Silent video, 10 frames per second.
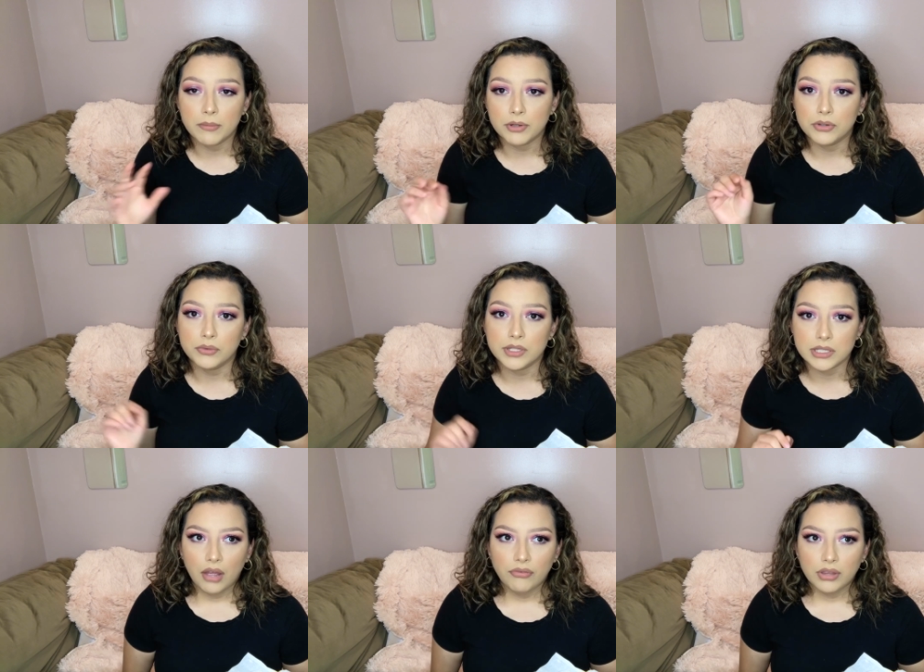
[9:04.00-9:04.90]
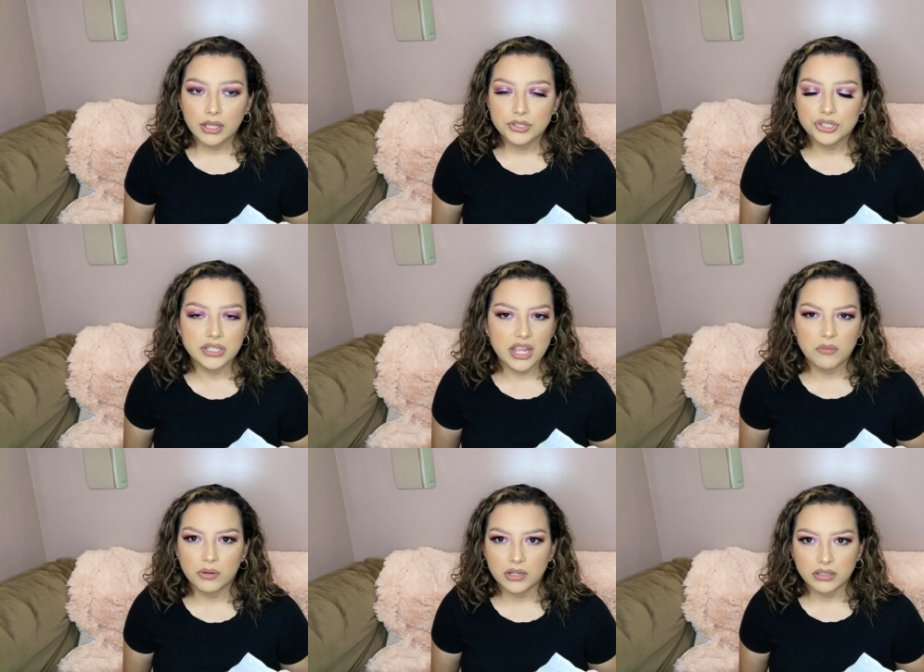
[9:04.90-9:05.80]
gonna do this I feel like just staying
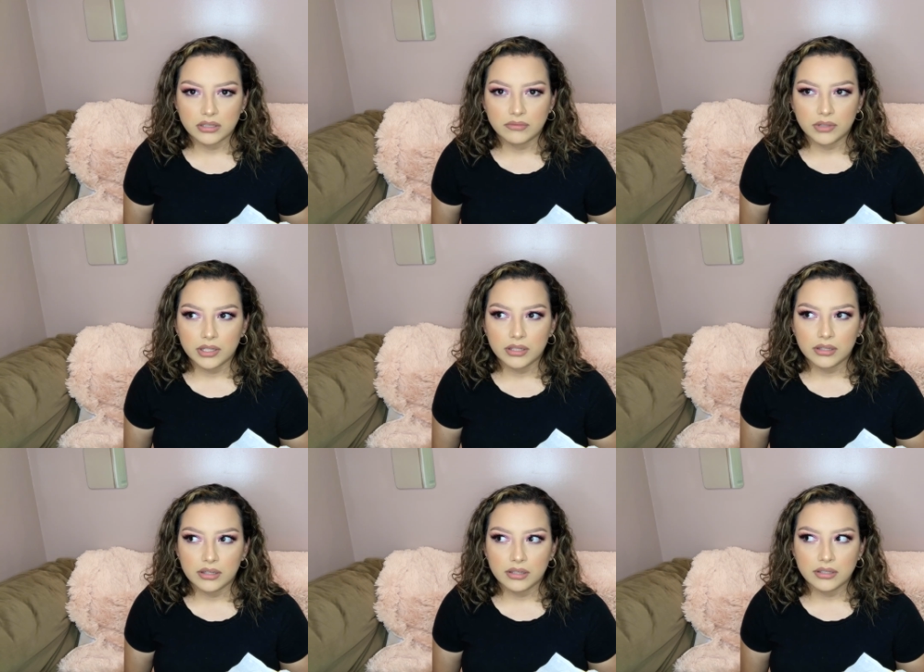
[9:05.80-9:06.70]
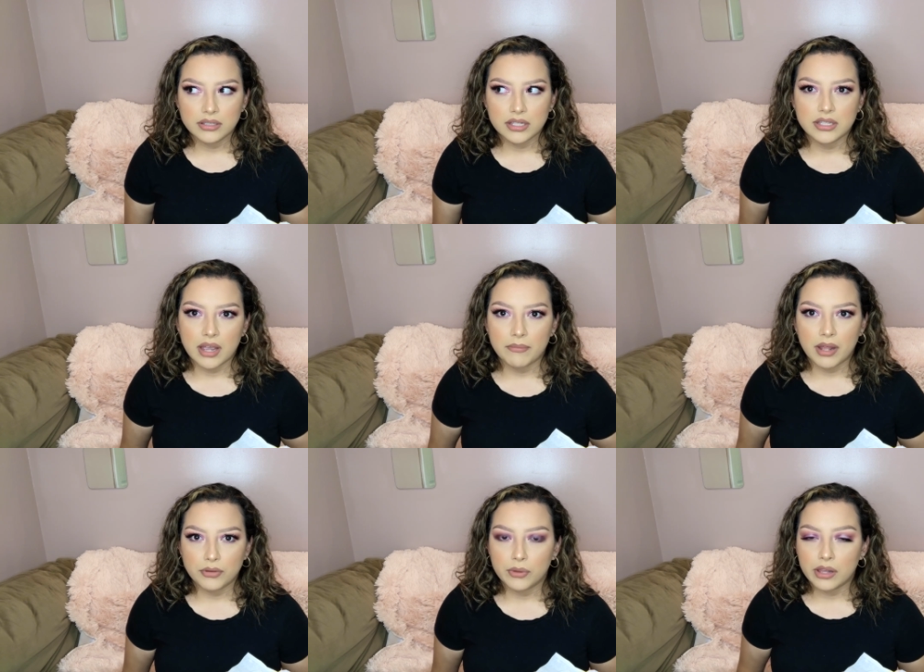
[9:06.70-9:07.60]
productive like since I'm
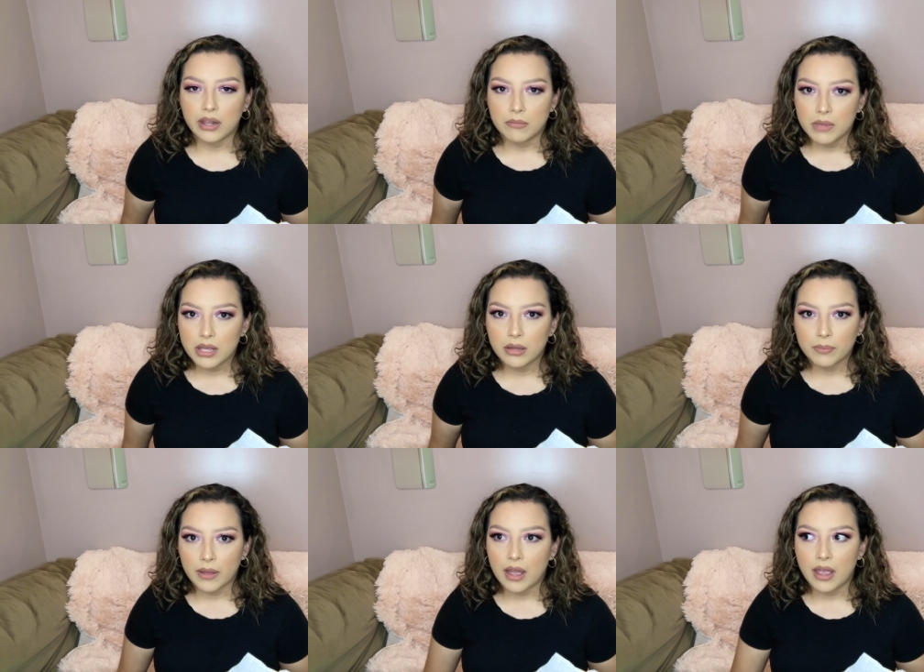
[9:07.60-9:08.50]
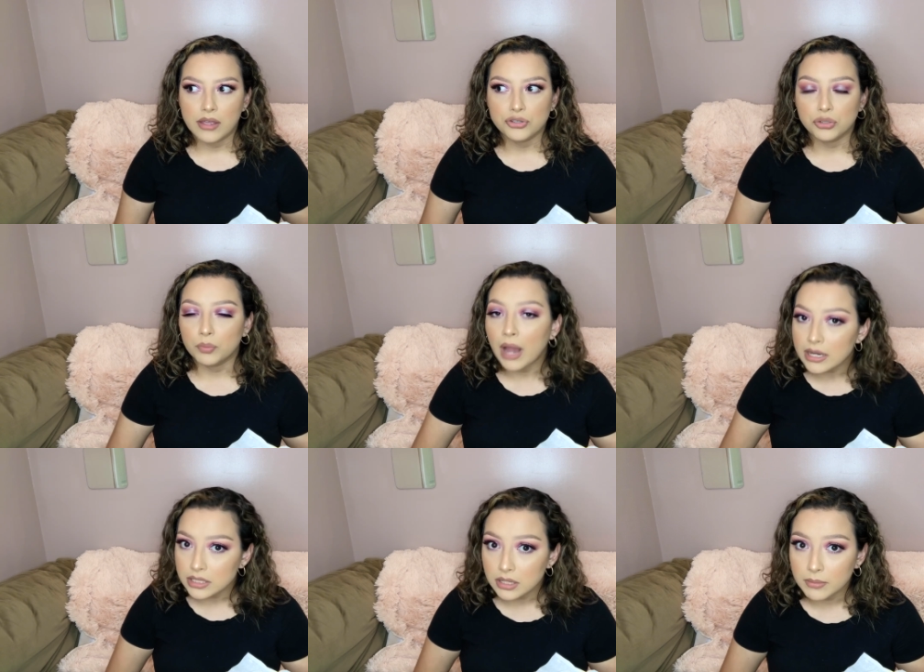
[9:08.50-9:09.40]
not doing a lot of makeup I should
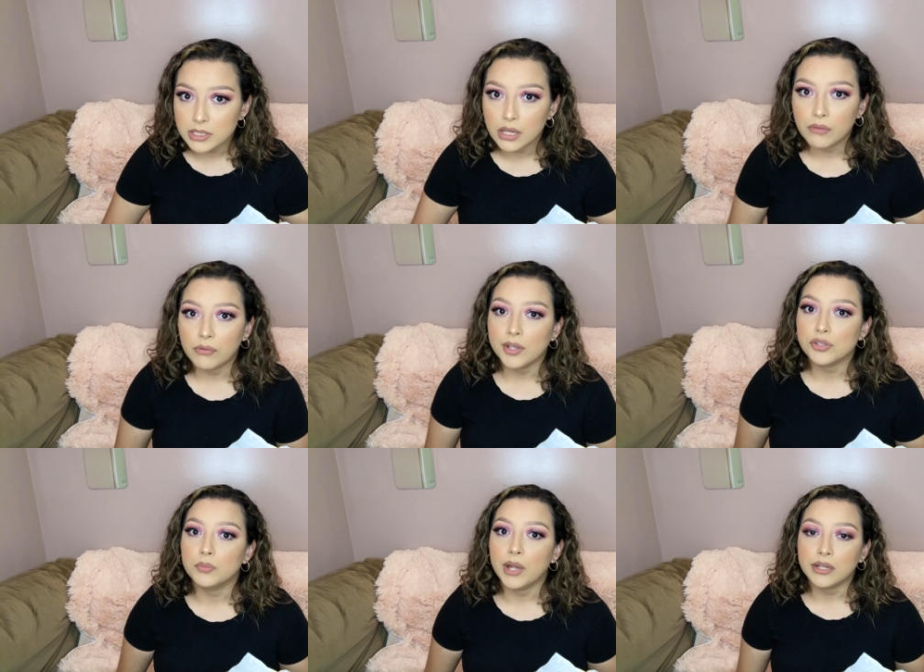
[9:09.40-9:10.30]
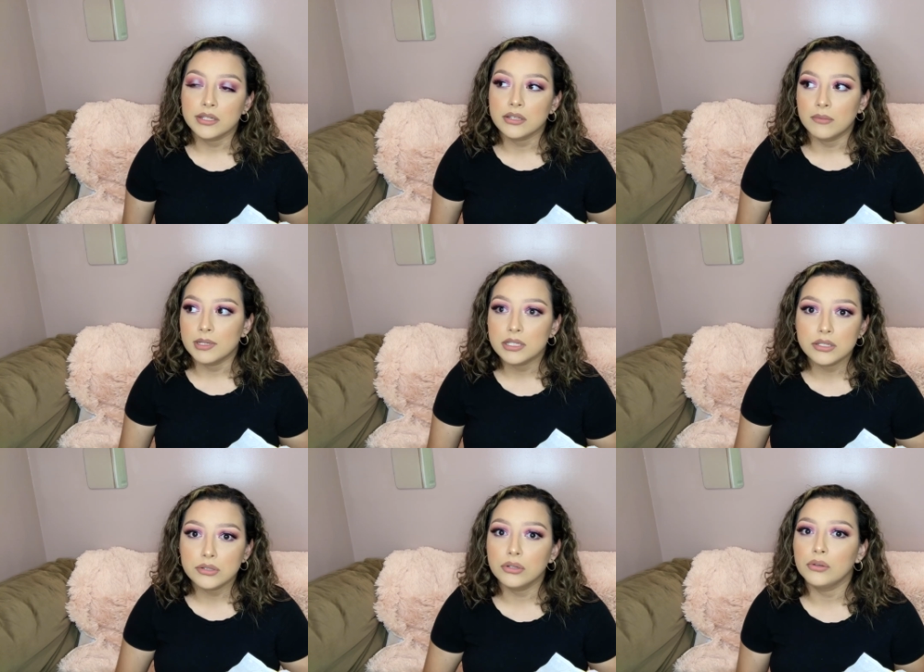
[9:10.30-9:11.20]
practice on myself or I should practice on my
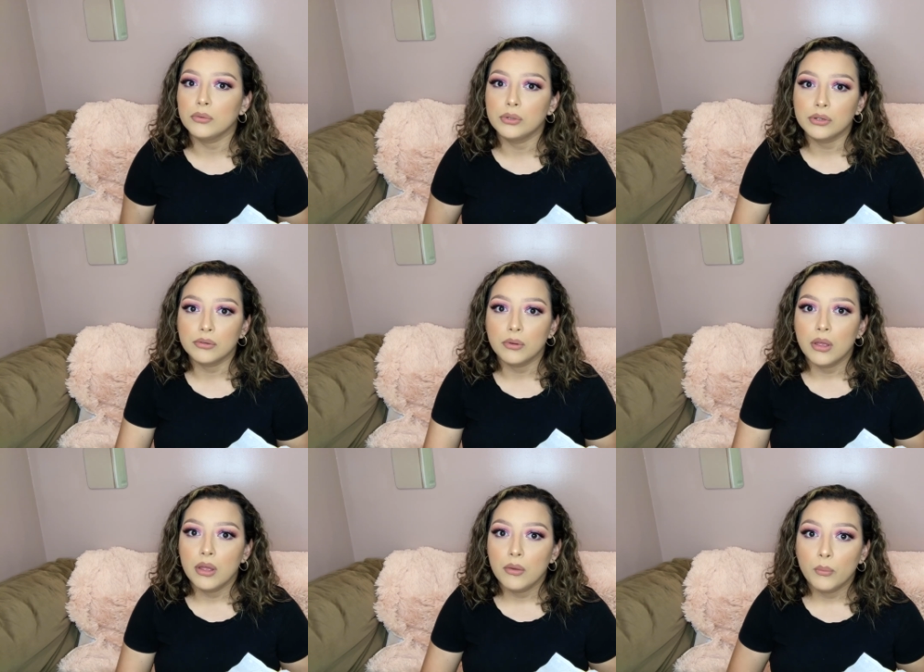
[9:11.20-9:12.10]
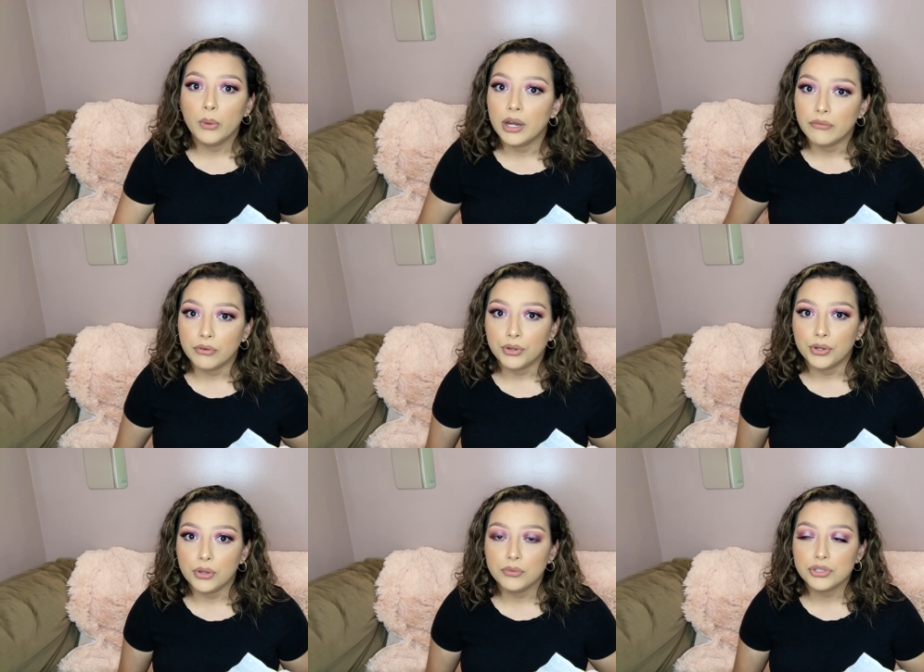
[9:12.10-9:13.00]
sister or whatever you
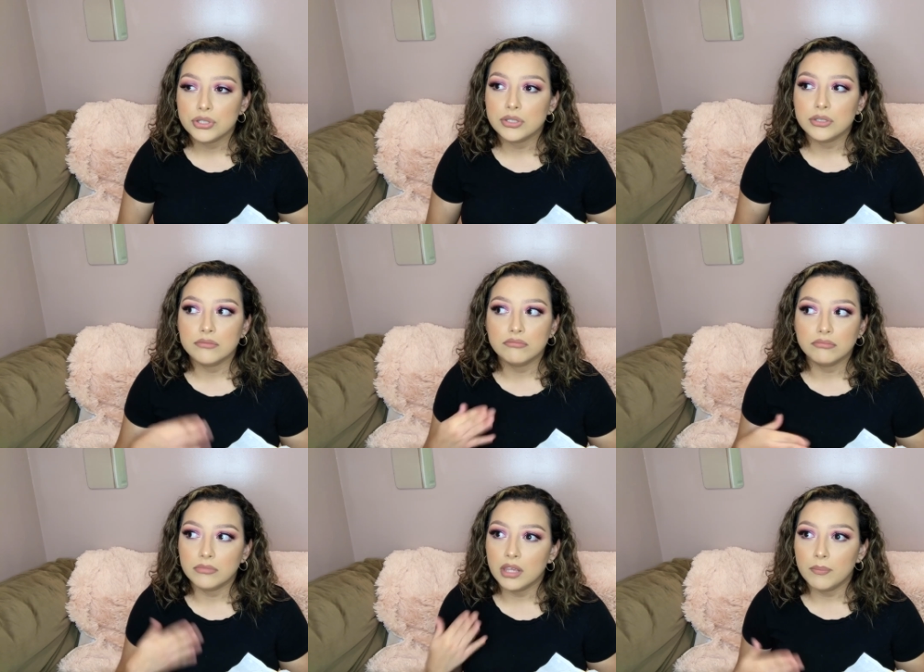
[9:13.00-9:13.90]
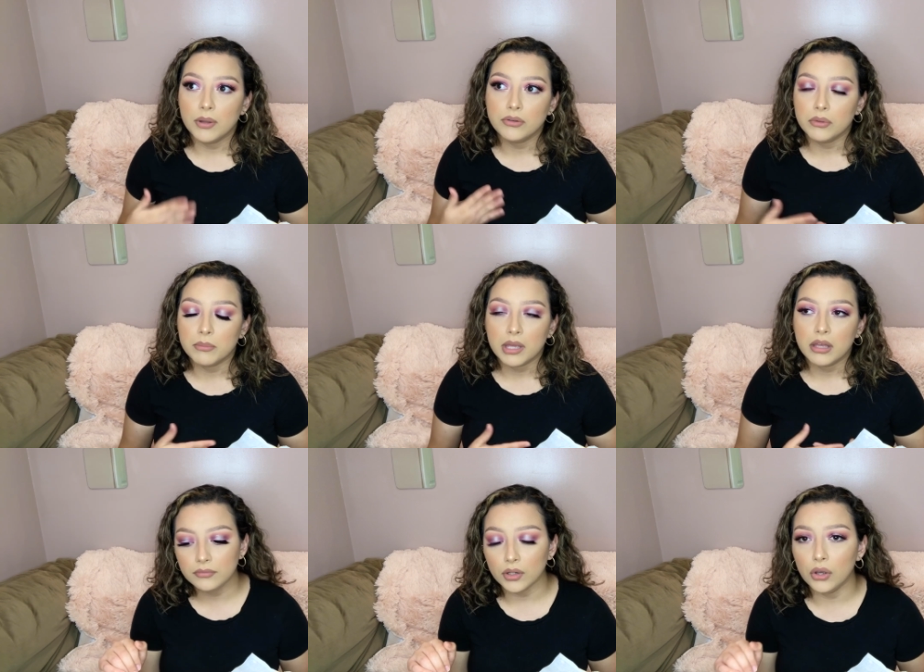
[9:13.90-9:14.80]
know just keep on doing
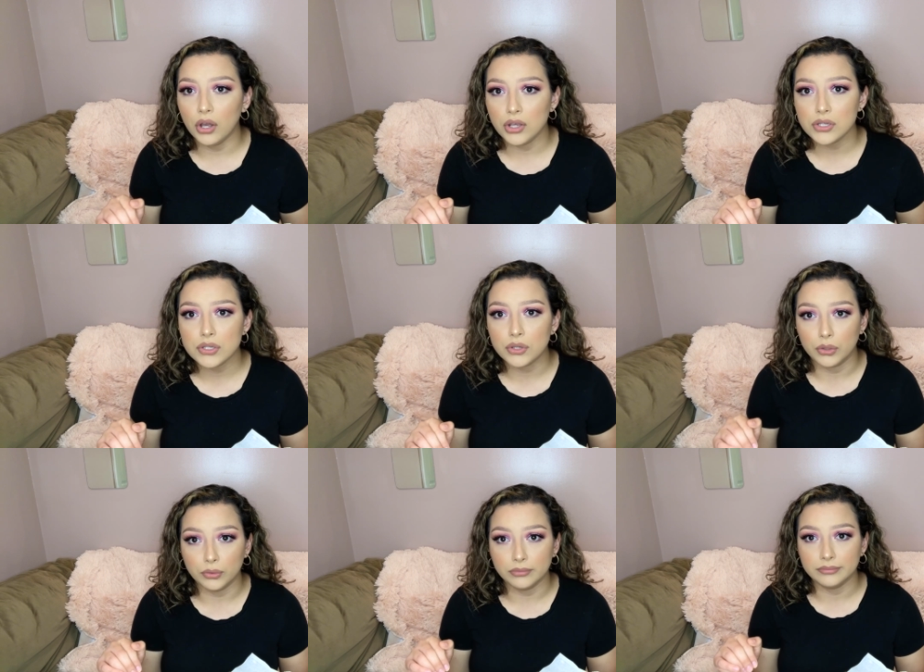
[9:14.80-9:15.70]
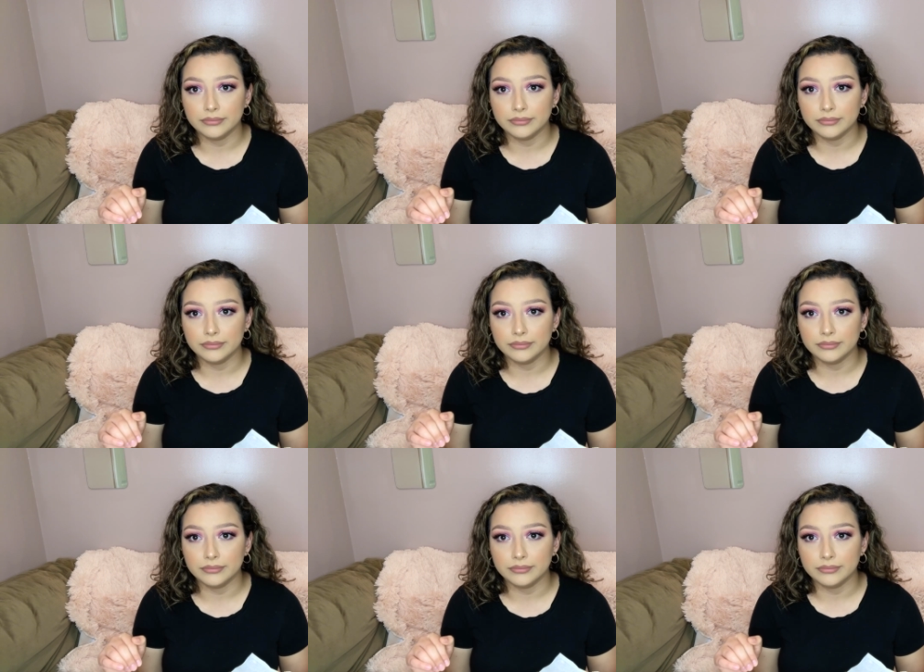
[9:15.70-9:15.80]
makeup also